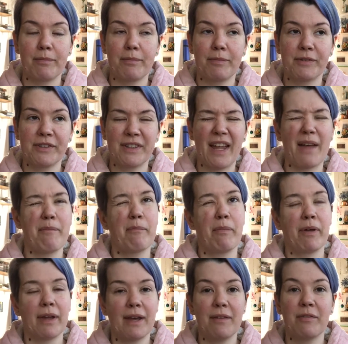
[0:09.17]
stamp
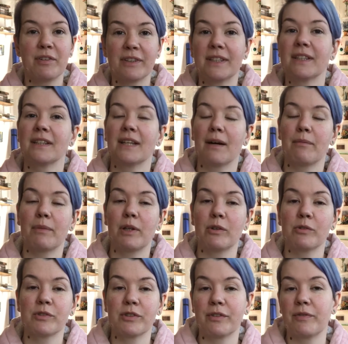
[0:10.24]
everything down below,
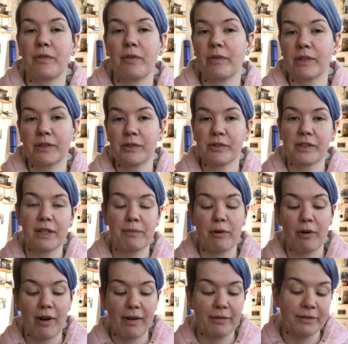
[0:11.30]
so if you want to skip
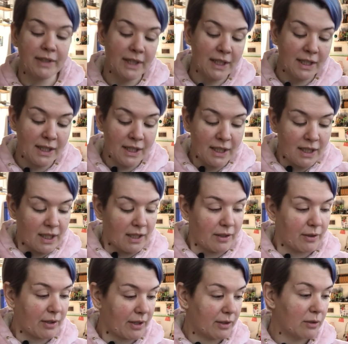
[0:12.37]
around
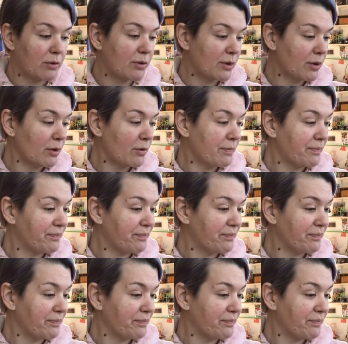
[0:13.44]
you can do so.